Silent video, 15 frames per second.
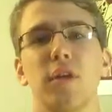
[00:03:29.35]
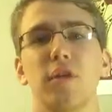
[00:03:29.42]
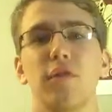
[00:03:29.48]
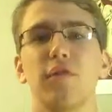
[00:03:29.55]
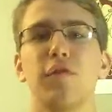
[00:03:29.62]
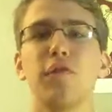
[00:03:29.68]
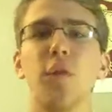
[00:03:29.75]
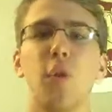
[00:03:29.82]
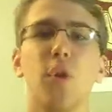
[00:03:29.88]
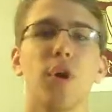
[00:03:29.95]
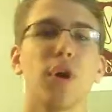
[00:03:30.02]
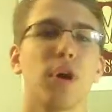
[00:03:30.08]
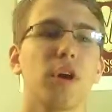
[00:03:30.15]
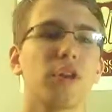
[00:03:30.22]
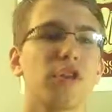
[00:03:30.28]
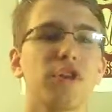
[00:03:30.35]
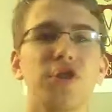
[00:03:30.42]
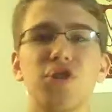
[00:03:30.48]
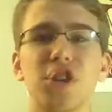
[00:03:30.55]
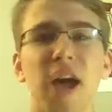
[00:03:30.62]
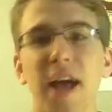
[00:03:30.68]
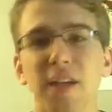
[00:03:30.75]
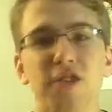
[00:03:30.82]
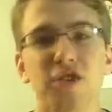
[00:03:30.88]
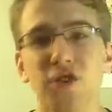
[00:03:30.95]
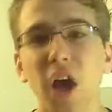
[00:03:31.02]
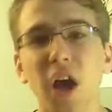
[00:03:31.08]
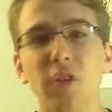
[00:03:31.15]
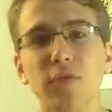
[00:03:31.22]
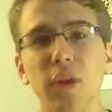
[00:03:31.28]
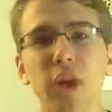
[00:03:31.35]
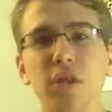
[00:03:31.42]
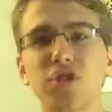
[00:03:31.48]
for the jazz genre.